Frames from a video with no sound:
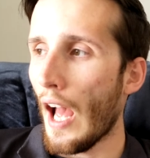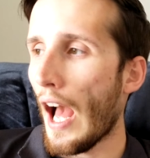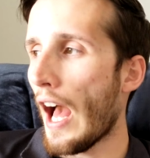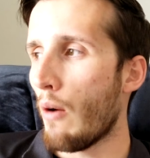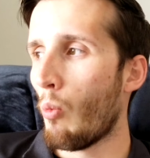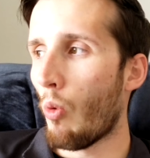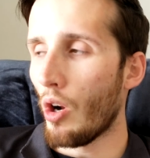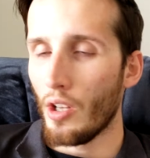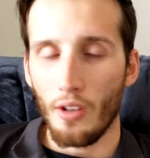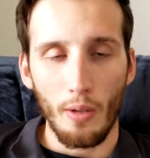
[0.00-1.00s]
and one
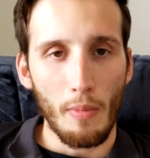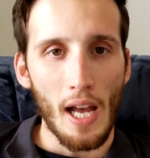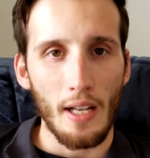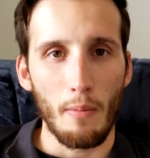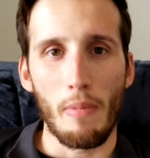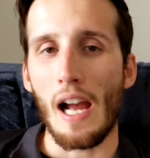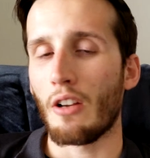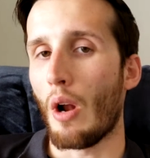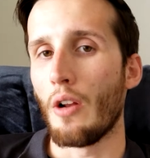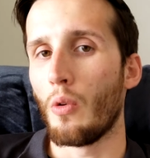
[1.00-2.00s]
of them had a
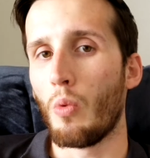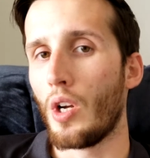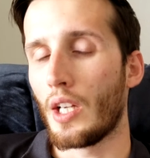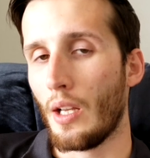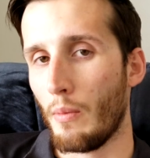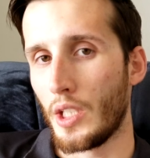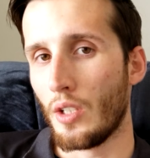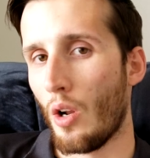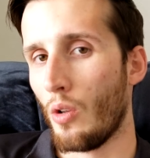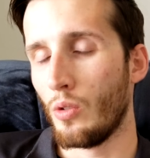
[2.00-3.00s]
background of working at
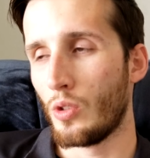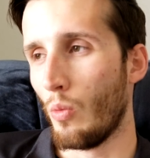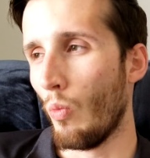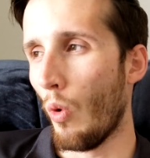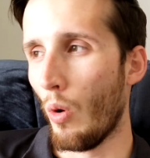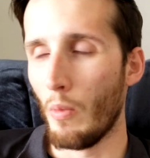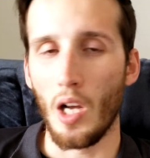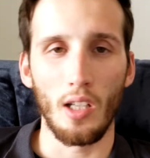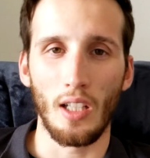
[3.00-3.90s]
McDonald's and Walmart.